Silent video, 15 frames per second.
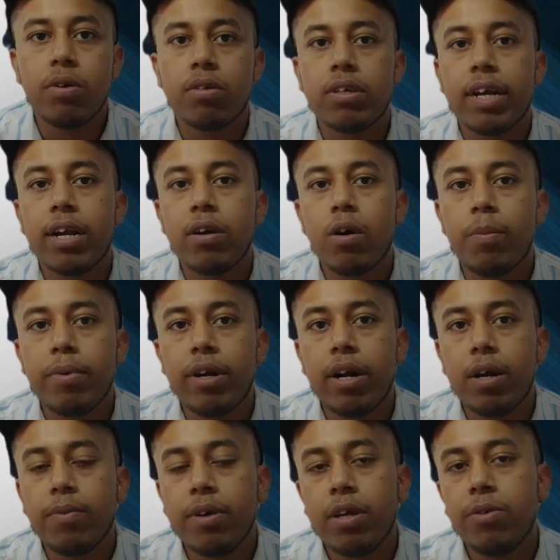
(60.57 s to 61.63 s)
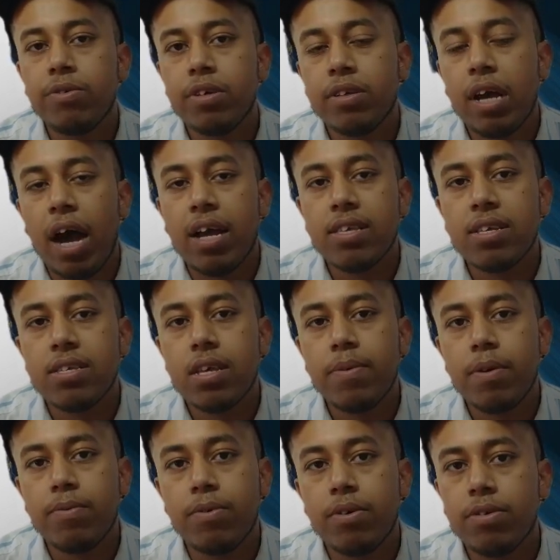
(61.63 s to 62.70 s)
now the second component that we use is
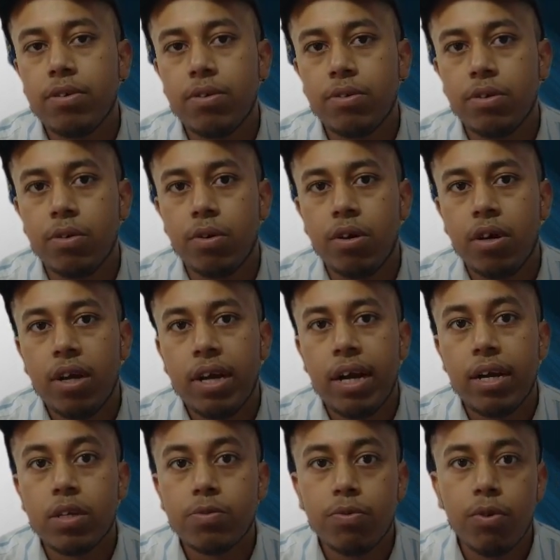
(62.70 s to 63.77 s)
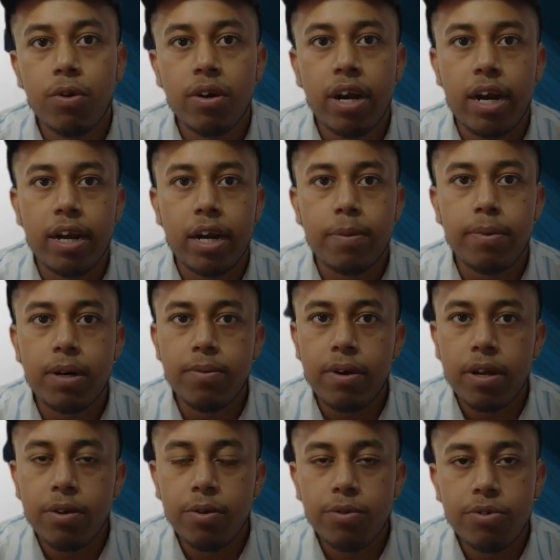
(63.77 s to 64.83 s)
IC7400. It has four NAND gate, but
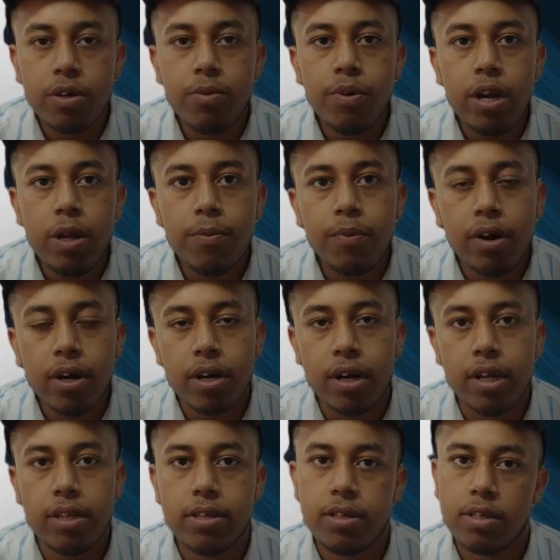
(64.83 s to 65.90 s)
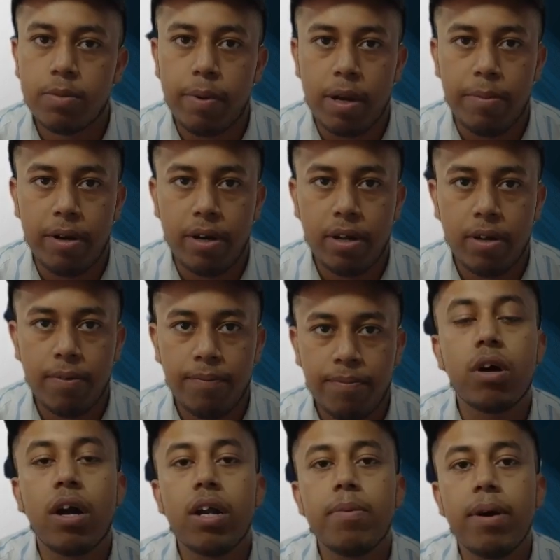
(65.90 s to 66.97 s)
we are using only one in this experiment.
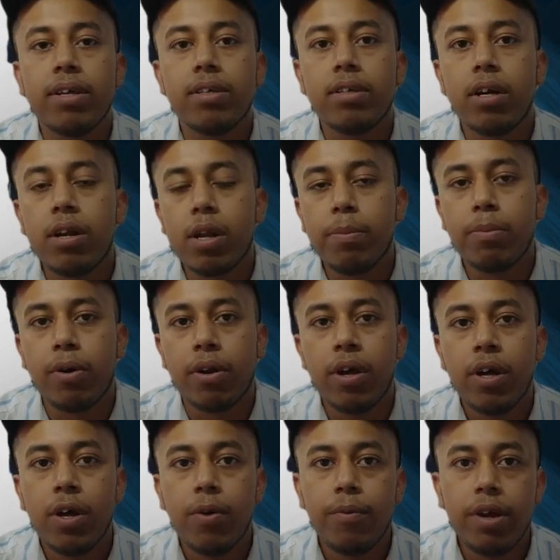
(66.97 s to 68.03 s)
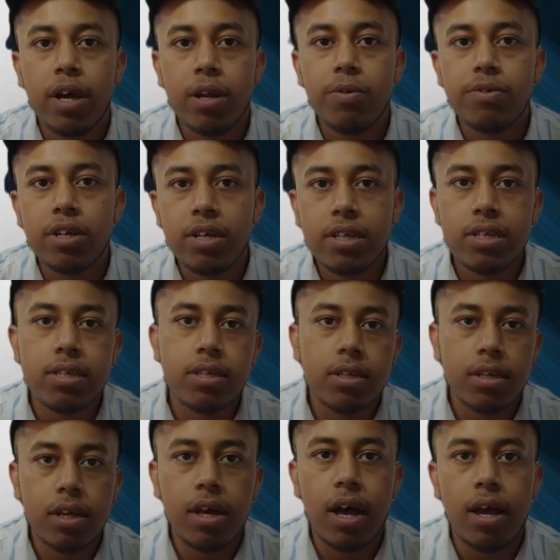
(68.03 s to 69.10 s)
The third device is the trimpot. We are using
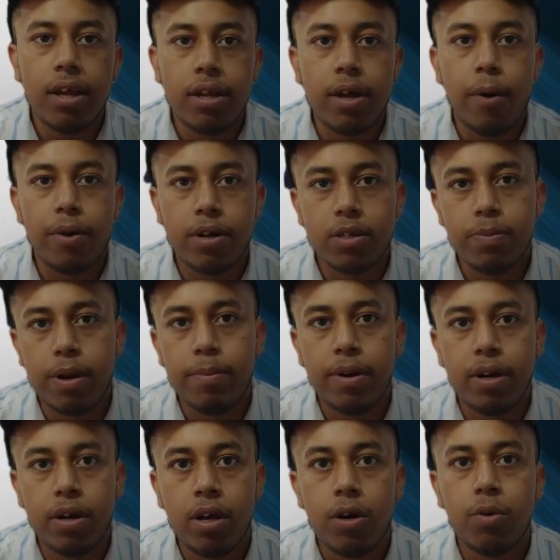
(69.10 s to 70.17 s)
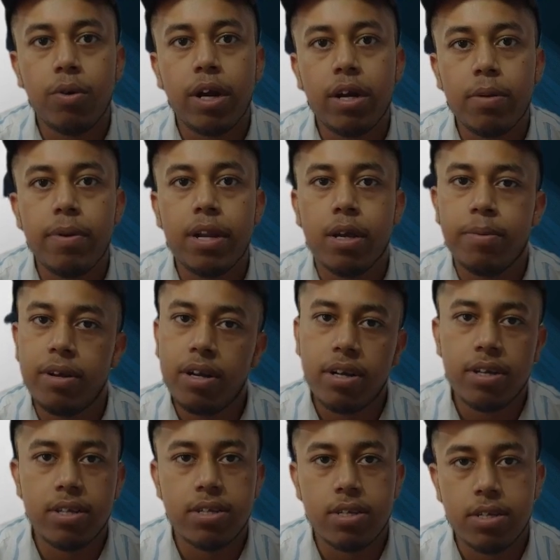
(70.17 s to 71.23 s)
this in our experiment to get a variable
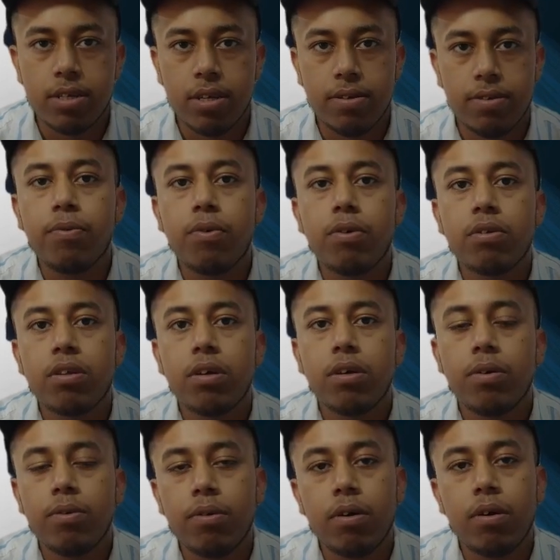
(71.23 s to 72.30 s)
resistance. And the fourth